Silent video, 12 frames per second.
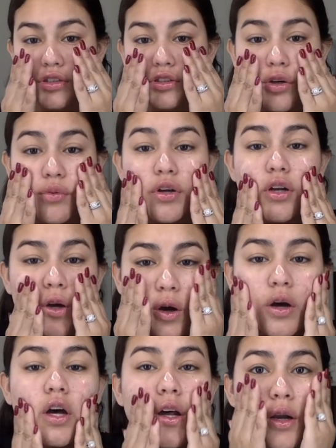So we're gonna go
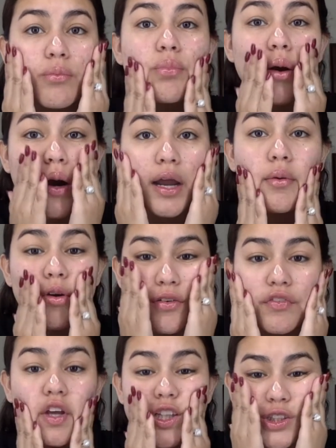ahead and prime our
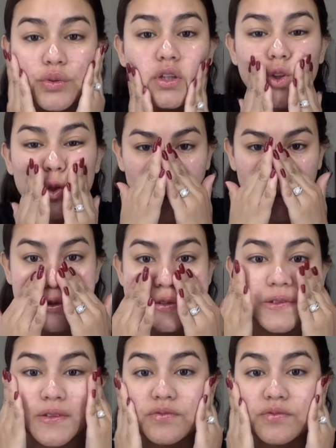face with this.